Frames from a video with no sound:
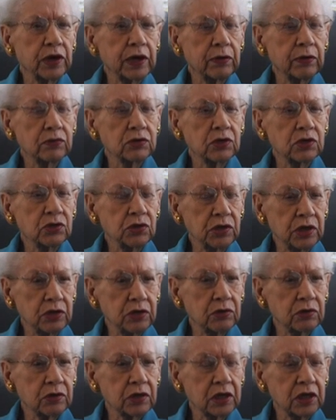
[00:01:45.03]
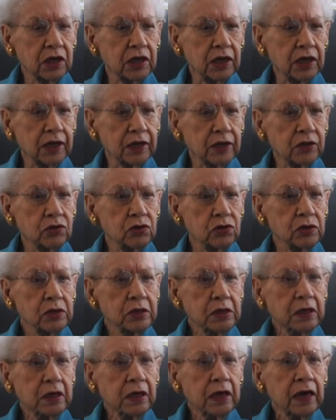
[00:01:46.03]
I was a senior in college
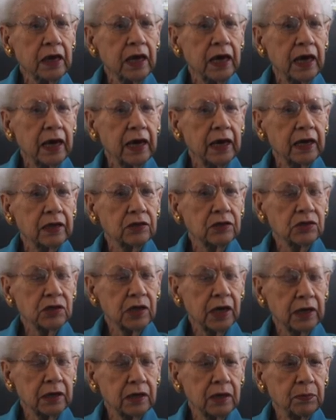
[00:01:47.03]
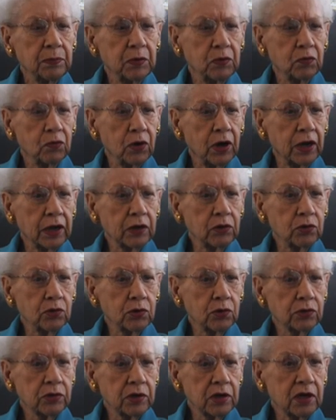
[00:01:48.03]
and signed up in Raleigh,
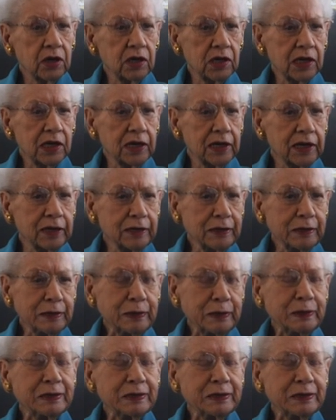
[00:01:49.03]
North Carolina.